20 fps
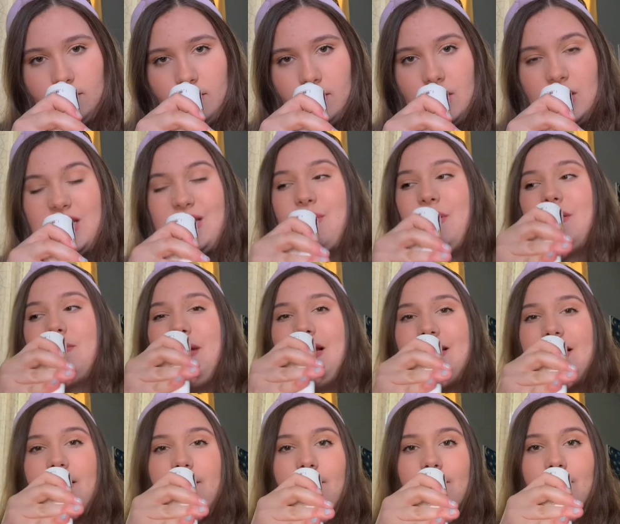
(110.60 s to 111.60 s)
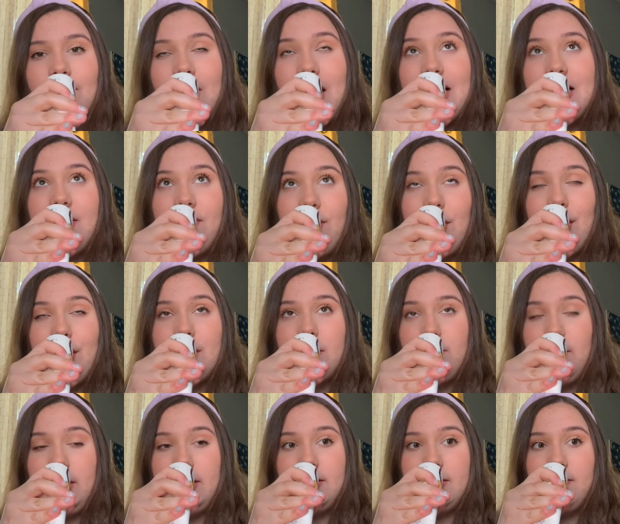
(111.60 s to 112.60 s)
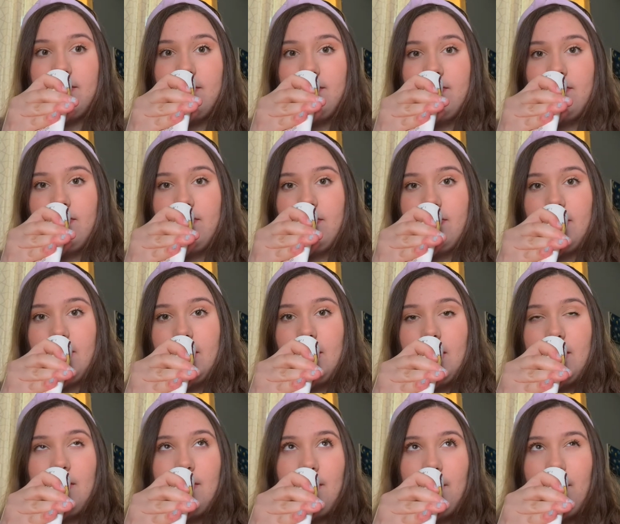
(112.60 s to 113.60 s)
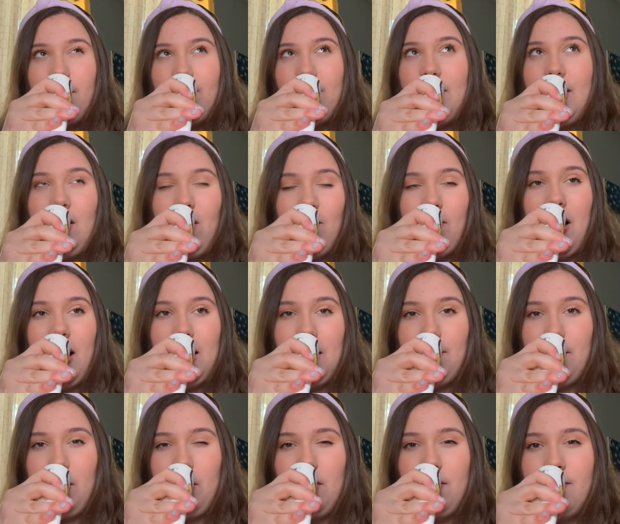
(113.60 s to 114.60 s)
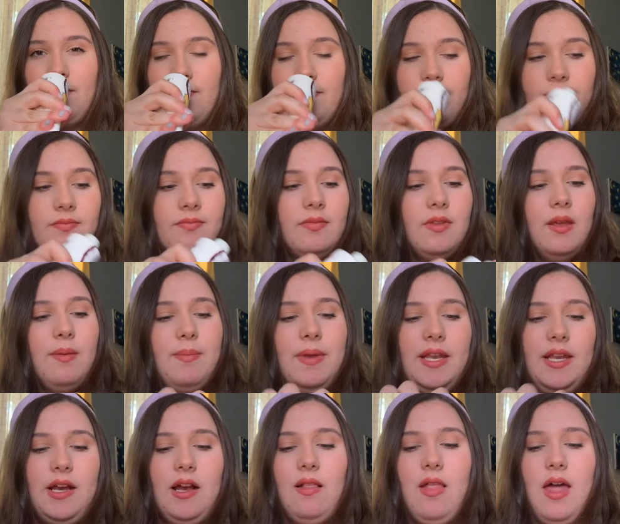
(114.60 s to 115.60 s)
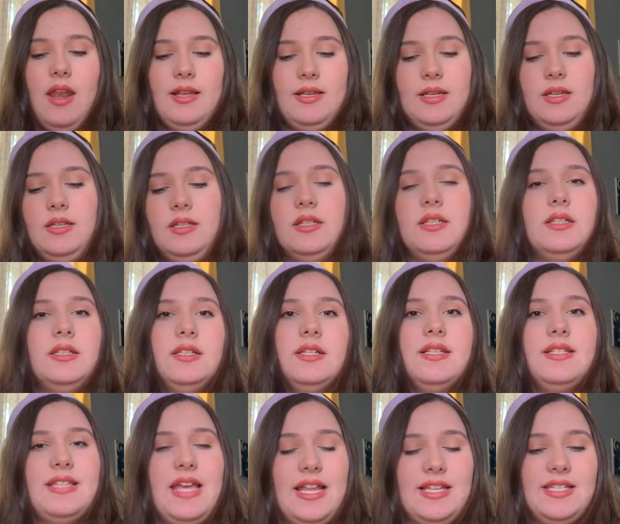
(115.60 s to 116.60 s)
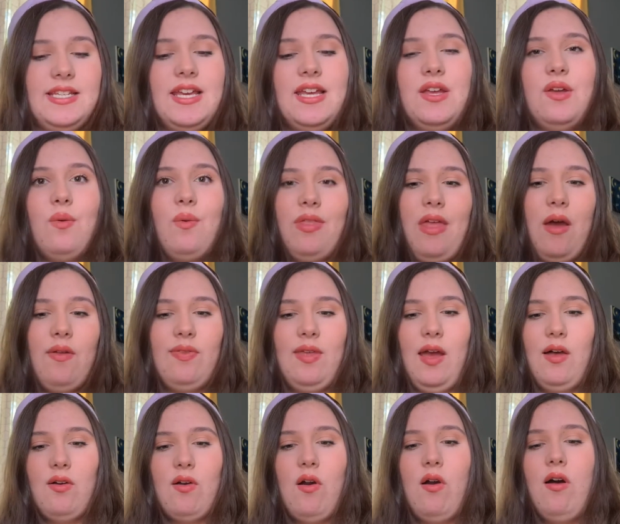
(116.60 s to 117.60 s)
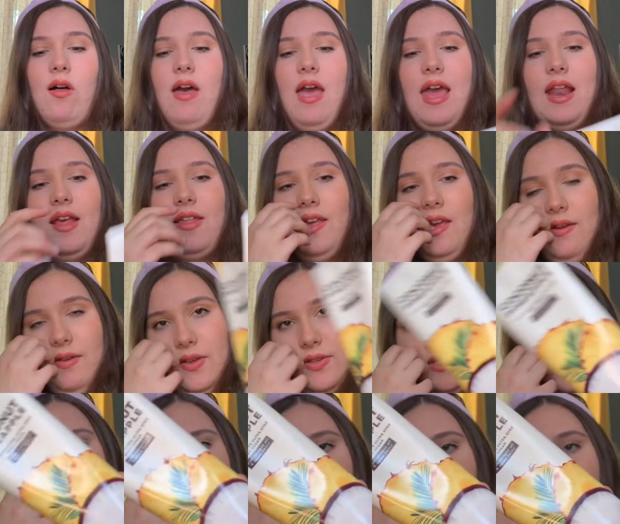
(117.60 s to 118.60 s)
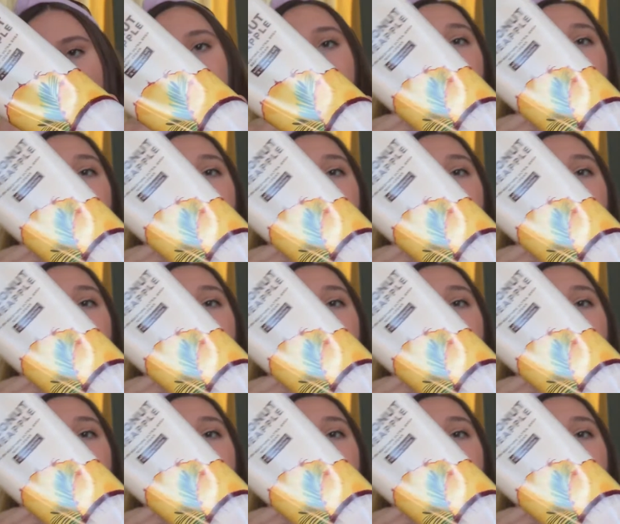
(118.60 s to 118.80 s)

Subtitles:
This smells amazing. It's a very sweet vanilla pineapple pina colada scent without the alcohol, and I think we use this about